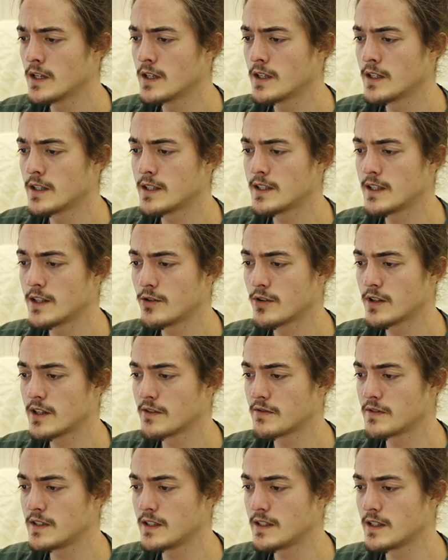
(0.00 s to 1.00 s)
Here you
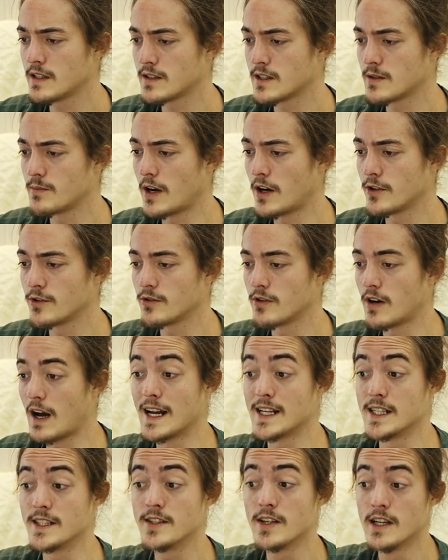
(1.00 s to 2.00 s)
give details about your
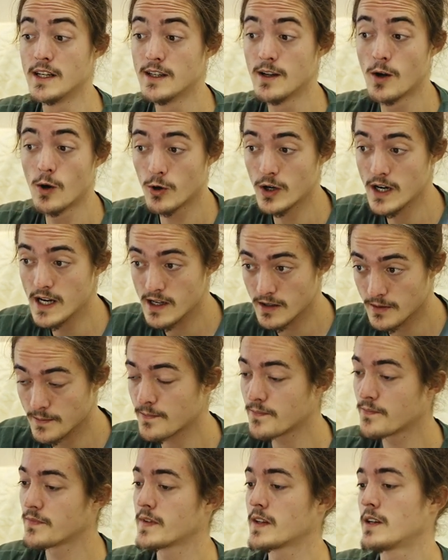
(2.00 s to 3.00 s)
itinerary,
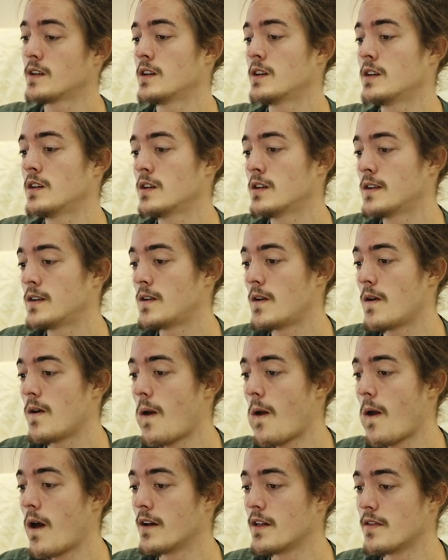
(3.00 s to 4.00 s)

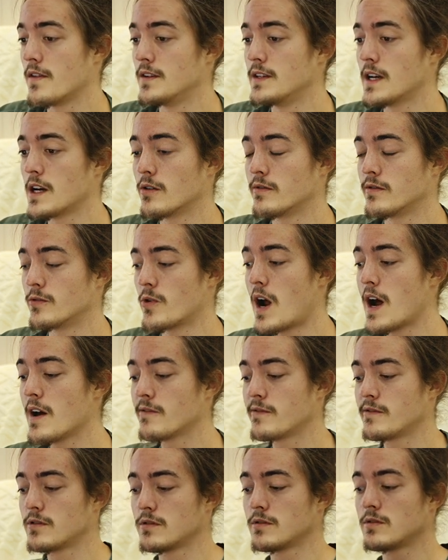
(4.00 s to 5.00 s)
the day of
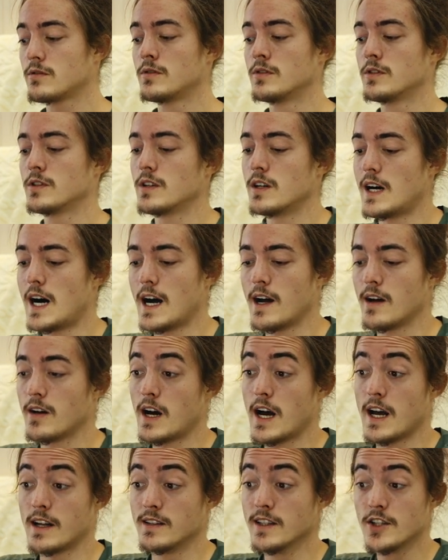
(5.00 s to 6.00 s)
arrival.
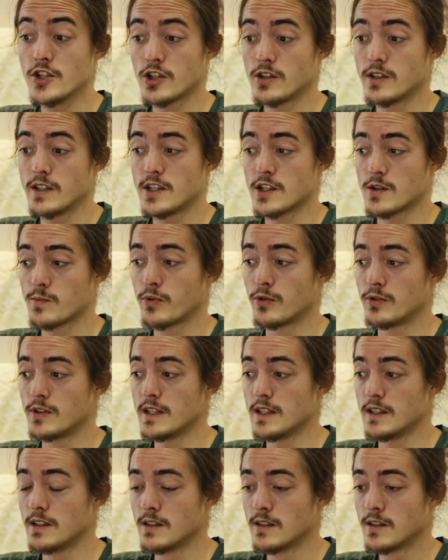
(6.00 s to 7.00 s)
I literally just put
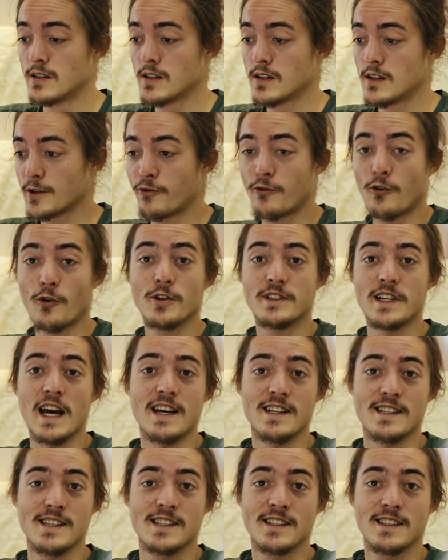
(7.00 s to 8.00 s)
in 4
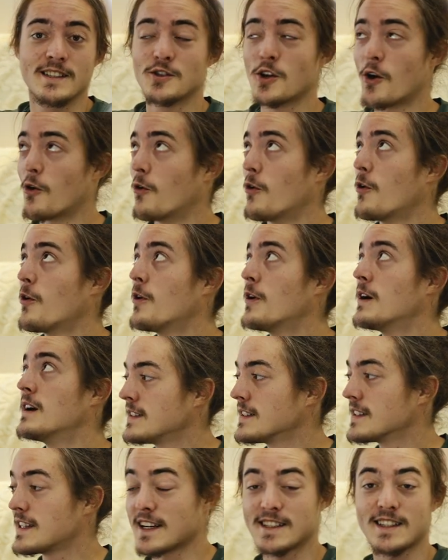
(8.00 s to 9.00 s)
days. No,
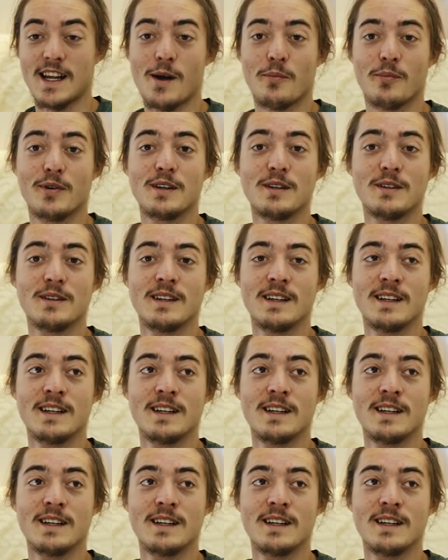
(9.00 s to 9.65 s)
yes, I put in